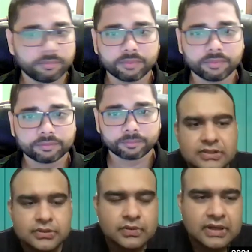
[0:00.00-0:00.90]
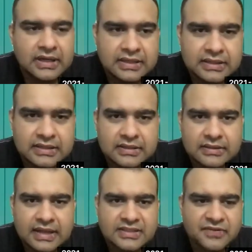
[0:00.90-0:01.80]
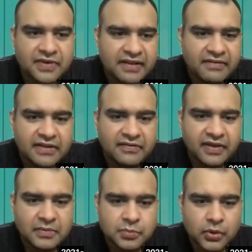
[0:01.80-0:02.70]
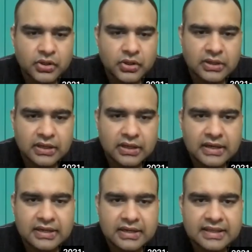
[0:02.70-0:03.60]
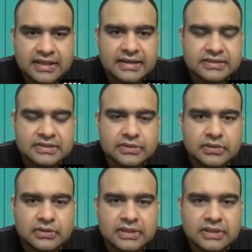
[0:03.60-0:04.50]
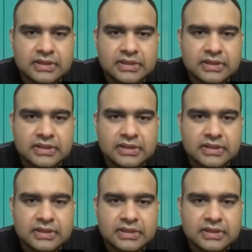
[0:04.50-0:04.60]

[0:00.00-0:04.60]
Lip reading: Yeah, so that is a very famous book in there. So that